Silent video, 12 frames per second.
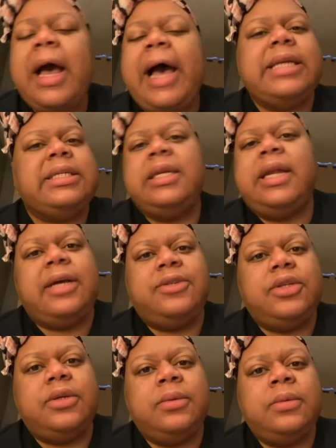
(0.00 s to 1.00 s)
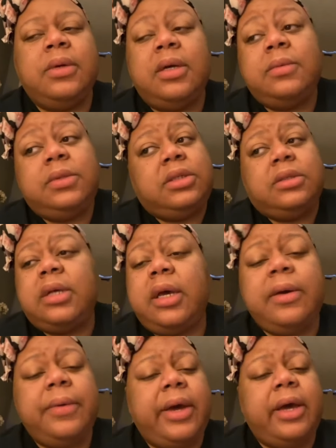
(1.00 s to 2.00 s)
I did not do. I was just
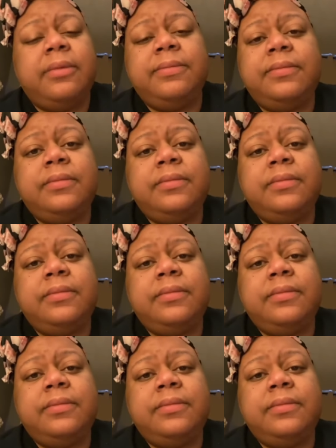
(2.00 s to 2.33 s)
like, okay,